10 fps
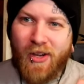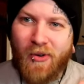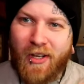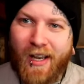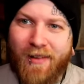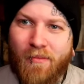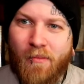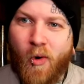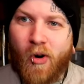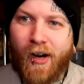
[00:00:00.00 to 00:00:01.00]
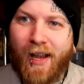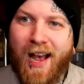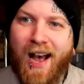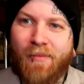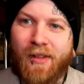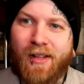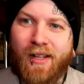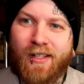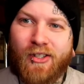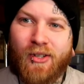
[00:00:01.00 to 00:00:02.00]
how you get more cap
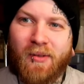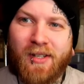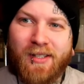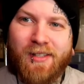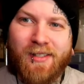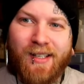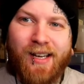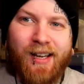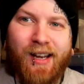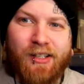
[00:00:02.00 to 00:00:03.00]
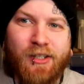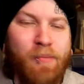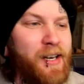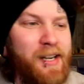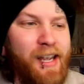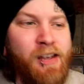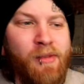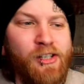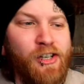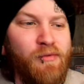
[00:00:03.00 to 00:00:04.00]
than this, dude. This is like a spitting
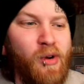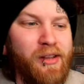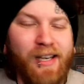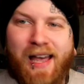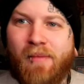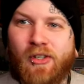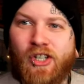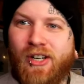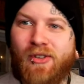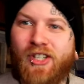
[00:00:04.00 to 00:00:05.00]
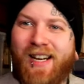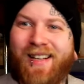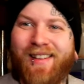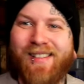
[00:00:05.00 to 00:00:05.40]
image of what the cappuccino gene